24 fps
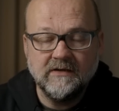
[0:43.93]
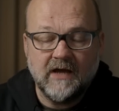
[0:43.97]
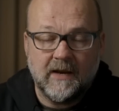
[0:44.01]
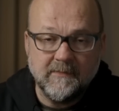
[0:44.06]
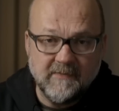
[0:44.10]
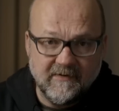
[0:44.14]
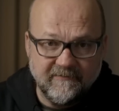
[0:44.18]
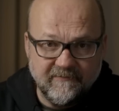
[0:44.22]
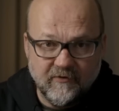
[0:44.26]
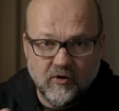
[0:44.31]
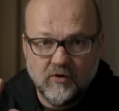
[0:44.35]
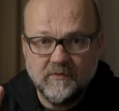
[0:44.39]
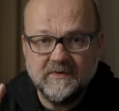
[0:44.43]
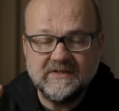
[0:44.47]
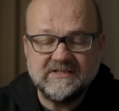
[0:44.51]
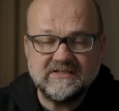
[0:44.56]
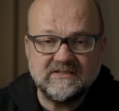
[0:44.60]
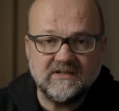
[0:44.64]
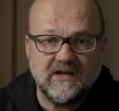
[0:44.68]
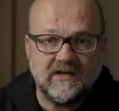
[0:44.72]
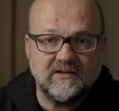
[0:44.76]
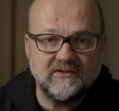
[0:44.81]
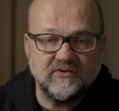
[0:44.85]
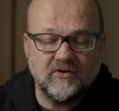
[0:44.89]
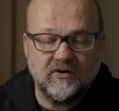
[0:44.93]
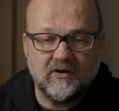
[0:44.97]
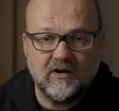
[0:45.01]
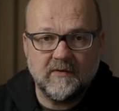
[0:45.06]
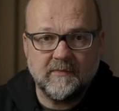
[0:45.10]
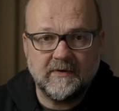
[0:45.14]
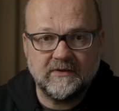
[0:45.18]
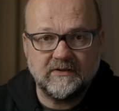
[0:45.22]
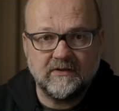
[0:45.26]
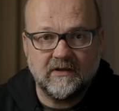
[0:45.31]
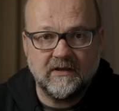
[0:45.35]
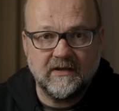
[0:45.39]
And before we start talking
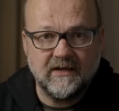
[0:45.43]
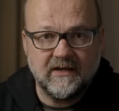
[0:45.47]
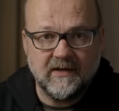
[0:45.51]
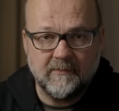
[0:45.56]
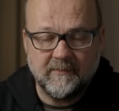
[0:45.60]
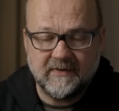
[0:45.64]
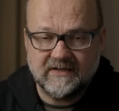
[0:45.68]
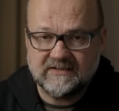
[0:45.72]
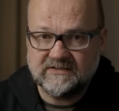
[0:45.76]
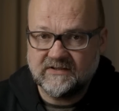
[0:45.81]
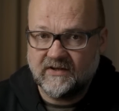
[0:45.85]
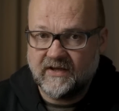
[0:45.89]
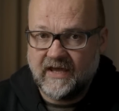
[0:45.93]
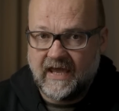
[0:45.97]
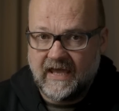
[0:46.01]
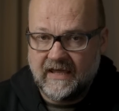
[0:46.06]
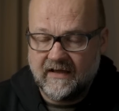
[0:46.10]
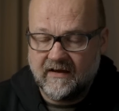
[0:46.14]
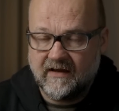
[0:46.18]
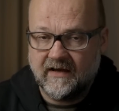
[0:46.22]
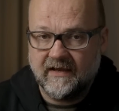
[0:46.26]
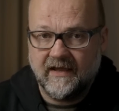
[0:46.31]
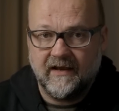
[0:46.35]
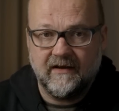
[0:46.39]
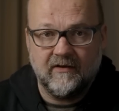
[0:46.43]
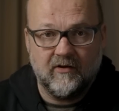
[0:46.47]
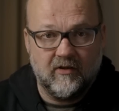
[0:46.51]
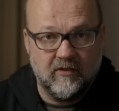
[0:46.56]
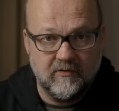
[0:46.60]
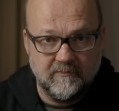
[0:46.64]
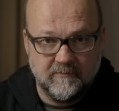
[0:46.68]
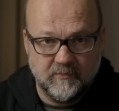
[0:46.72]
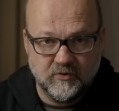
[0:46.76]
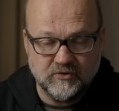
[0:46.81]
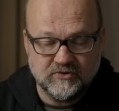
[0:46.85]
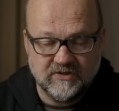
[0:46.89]
about the Gigapixel AI and
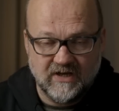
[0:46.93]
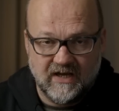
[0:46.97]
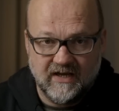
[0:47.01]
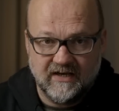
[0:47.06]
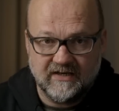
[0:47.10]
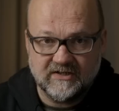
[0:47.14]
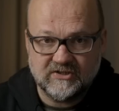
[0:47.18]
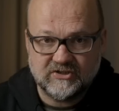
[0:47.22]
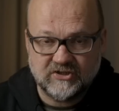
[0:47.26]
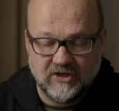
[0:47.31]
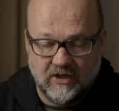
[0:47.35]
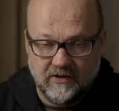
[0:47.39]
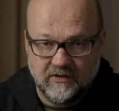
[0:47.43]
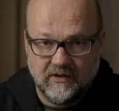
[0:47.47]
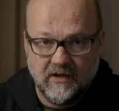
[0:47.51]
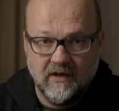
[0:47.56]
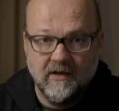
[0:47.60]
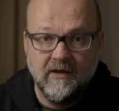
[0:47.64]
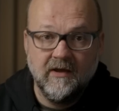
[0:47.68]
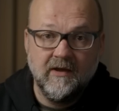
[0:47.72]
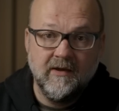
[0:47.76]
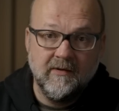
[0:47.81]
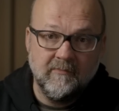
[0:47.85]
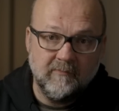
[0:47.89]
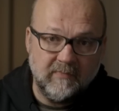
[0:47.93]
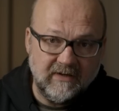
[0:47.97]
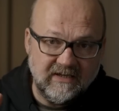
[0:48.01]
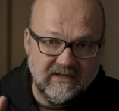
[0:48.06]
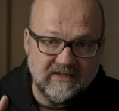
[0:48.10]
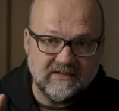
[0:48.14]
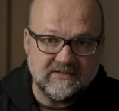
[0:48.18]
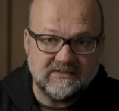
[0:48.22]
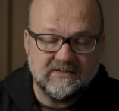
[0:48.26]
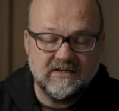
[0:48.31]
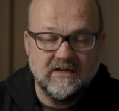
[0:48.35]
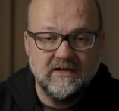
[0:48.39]
Olympus high-res shot,
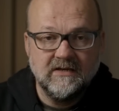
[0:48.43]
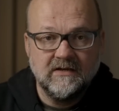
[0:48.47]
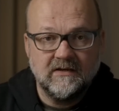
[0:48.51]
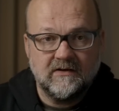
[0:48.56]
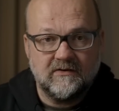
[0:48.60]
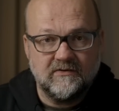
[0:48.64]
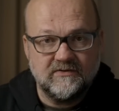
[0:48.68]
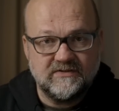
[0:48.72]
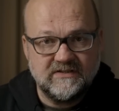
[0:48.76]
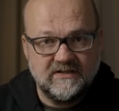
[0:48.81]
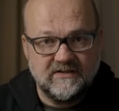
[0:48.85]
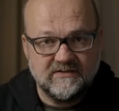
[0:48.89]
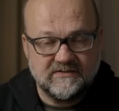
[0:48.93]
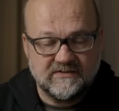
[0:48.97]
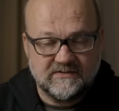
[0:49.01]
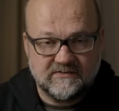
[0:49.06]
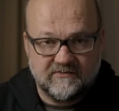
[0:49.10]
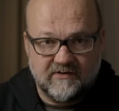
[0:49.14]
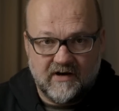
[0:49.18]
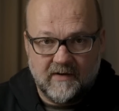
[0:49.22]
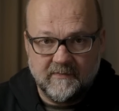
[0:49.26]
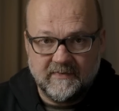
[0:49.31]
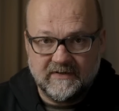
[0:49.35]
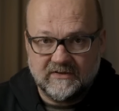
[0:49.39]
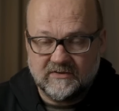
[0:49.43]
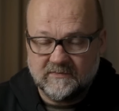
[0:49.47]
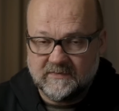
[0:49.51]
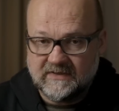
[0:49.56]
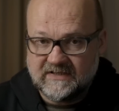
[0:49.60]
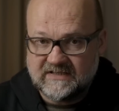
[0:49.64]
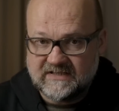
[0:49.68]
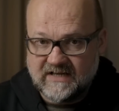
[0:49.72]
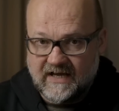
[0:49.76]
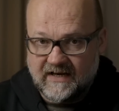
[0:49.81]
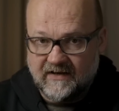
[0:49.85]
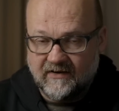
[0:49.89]
please consider subscribing to
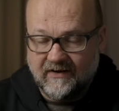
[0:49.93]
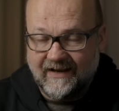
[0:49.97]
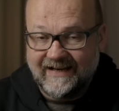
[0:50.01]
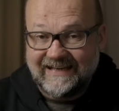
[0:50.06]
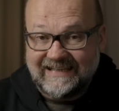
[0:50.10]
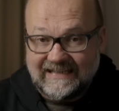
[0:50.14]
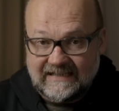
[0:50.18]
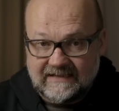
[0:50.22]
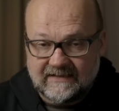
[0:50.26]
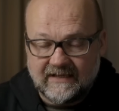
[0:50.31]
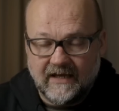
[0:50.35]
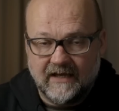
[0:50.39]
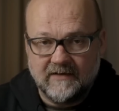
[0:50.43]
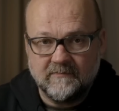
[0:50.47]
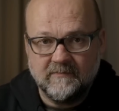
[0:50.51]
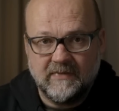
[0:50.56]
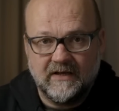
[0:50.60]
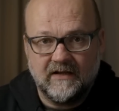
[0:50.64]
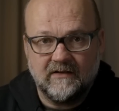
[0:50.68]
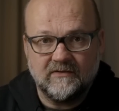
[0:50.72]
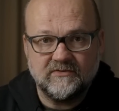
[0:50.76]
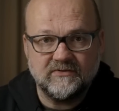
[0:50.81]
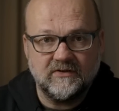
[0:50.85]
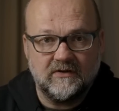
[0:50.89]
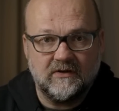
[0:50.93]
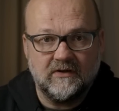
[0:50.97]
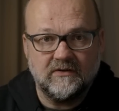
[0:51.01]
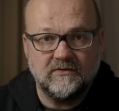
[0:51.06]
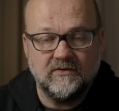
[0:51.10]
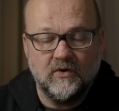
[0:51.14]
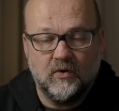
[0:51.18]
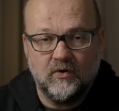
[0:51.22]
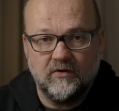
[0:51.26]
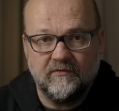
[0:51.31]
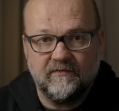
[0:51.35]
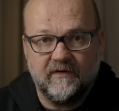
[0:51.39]
my channel and hit that bell so you get
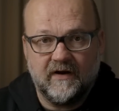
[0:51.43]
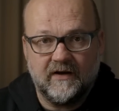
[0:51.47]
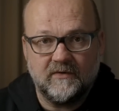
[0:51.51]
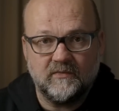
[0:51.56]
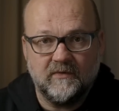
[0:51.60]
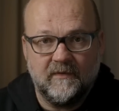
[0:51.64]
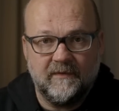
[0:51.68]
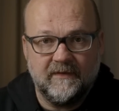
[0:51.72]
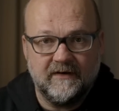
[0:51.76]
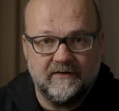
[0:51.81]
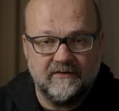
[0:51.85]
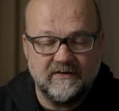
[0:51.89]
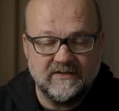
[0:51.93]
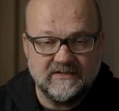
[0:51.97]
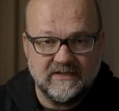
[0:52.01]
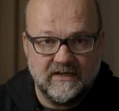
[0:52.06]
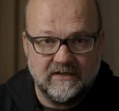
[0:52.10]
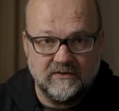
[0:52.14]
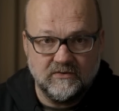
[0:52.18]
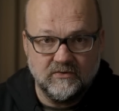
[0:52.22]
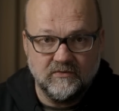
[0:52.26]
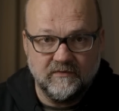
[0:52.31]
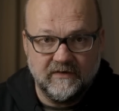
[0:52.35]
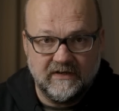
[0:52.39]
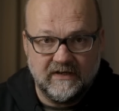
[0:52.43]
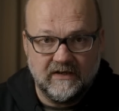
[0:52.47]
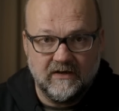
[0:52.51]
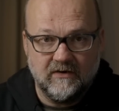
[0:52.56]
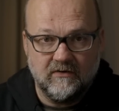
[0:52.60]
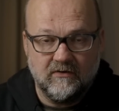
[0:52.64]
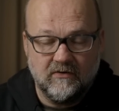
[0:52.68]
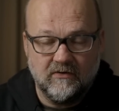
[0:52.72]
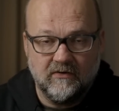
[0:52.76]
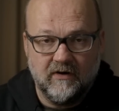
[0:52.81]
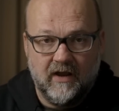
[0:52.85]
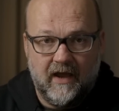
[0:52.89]
notified when there is a new
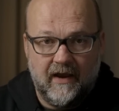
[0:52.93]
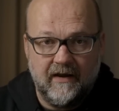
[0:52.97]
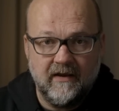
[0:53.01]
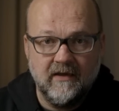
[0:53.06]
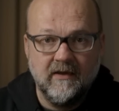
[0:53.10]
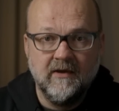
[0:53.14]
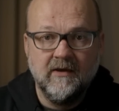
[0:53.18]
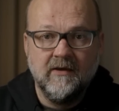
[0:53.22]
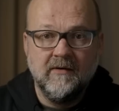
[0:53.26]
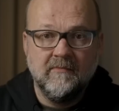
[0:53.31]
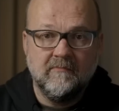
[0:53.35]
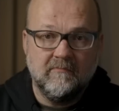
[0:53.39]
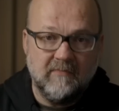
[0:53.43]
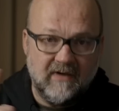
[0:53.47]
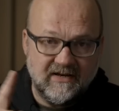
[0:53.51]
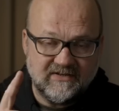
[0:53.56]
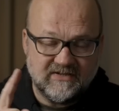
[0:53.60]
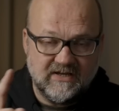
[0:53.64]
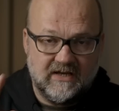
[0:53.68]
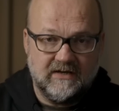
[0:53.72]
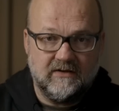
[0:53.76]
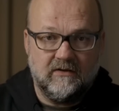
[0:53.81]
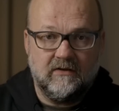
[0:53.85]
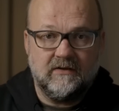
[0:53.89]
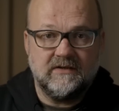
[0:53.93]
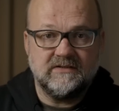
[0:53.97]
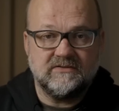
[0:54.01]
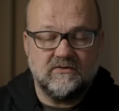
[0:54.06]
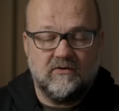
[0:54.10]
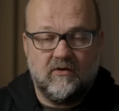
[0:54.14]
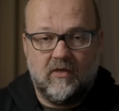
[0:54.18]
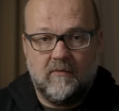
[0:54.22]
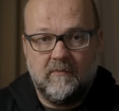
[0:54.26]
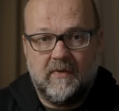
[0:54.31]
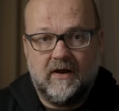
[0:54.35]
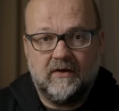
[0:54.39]
video online. My channel is
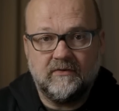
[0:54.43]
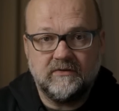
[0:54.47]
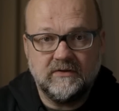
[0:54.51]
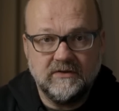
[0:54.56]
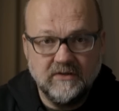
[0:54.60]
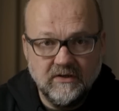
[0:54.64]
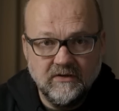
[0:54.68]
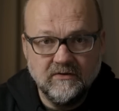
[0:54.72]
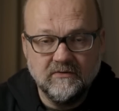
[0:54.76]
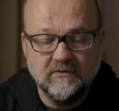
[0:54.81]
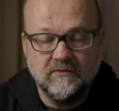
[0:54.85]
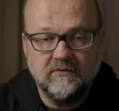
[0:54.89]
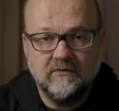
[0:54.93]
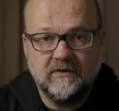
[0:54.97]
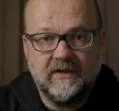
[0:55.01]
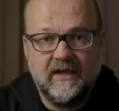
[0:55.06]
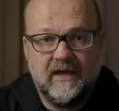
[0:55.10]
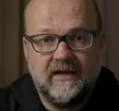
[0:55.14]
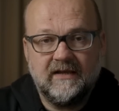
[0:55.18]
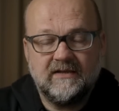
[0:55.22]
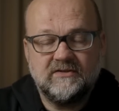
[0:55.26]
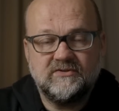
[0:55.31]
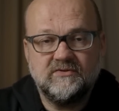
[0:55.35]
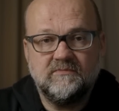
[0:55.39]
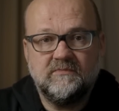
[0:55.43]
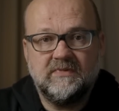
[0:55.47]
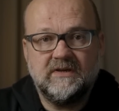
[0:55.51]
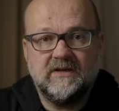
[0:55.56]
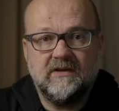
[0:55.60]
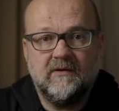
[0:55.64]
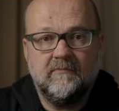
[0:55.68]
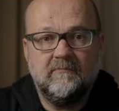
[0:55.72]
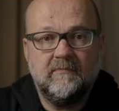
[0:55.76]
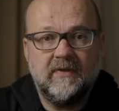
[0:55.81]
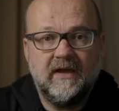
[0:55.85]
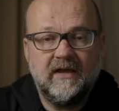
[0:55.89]
all about you getting to
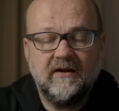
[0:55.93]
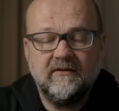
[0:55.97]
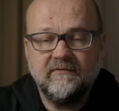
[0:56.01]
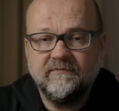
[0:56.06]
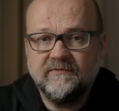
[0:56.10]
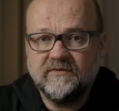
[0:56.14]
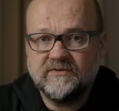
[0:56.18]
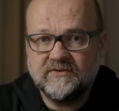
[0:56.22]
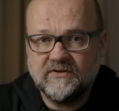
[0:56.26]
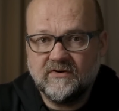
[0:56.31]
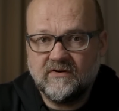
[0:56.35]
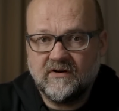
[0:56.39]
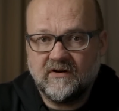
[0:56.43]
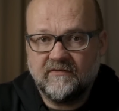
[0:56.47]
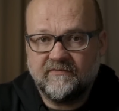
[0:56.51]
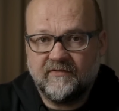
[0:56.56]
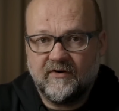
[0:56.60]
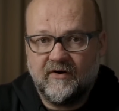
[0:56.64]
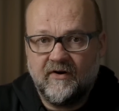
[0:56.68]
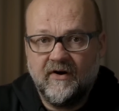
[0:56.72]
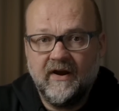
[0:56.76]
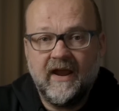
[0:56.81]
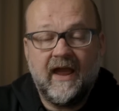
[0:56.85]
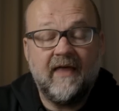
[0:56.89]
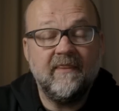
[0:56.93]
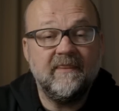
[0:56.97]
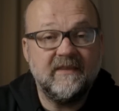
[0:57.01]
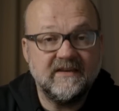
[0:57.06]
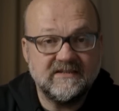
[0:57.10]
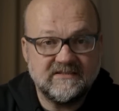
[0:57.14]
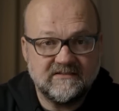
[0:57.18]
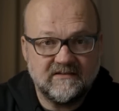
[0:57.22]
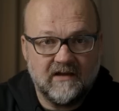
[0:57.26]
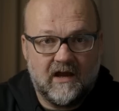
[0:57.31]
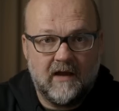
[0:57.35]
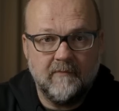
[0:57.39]
be a better photographer, and
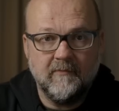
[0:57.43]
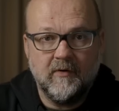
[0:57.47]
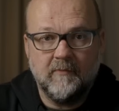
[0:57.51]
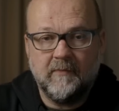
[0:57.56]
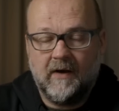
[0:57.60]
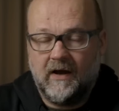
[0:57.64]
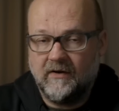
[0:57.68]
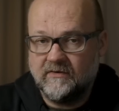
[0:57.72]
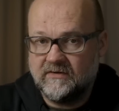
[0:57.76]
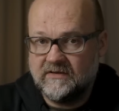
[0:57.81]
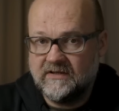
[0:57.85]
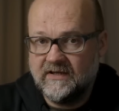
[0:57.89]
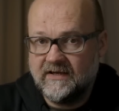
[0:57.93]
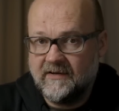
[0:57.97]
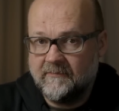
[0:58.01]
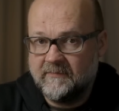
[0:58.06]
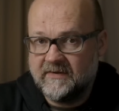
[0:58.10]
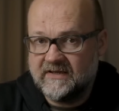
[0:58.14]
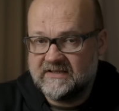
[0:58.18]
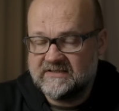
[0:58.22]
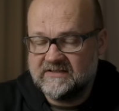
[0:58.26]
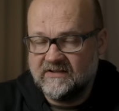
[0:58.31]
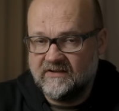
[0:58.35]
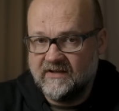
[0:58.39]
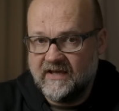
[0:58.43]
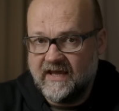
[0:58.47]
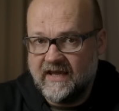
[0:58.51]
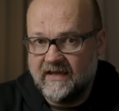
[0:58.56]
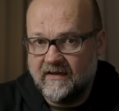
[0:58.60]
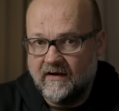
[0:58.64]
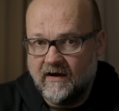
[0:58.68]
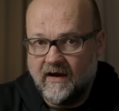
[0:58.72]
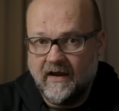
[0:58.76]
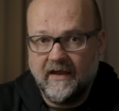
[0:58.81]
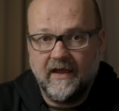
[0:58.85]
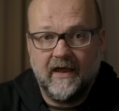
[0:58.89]
this time about Gigapixel
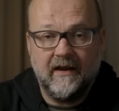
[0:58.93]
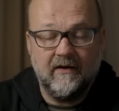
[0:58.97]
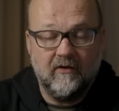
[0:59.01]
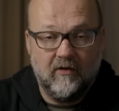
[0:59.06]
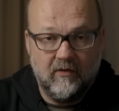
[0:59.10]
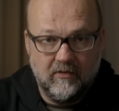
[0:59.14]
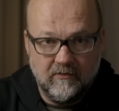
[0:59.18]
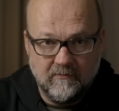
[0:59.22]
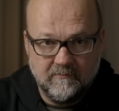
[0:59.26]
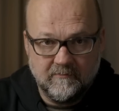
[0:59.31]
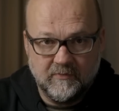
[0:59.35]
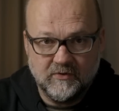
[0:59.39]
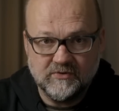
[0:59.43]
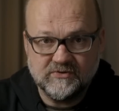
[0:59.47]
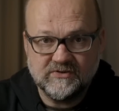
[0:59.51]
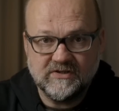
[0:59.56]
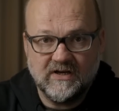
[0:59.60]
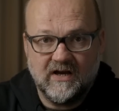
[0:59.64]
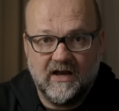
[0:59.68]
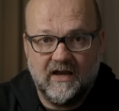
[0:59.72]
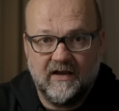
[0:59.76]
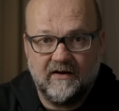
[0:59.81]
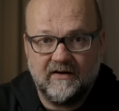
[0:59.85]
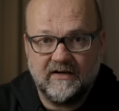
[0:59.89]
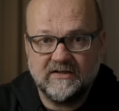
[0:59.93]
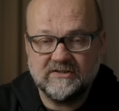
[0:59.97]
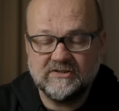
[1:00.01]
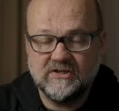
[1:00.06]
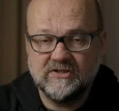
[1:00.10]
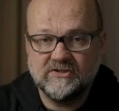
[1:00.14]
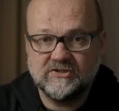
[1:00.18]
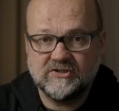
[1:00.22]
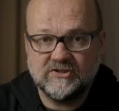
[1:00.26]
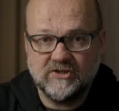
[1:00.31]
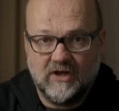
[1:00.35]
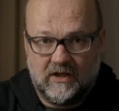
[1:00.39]
AI and Olympus high-res
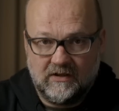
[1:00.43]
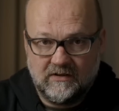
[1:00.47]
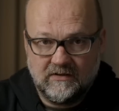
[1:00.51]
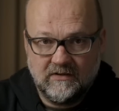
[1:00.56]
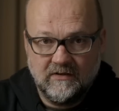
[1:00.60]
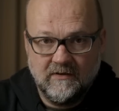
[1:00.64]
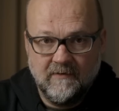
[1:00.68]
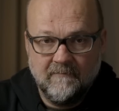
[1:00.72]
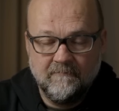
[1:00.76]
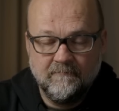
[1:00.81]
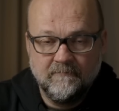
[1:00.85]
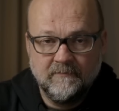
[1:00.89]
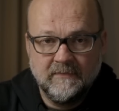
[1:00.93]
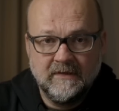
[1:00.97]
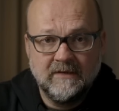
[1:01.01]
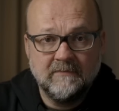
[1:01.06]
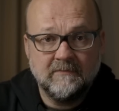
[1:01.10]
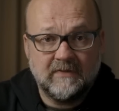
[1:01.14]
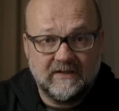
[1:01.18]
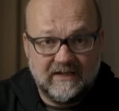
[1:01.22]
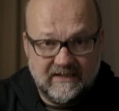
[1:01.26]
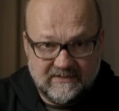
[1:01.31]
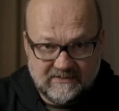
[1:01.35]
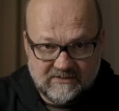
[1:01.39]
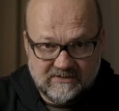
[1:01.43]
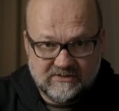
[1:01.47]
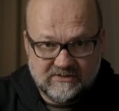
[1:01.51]
shot. But let's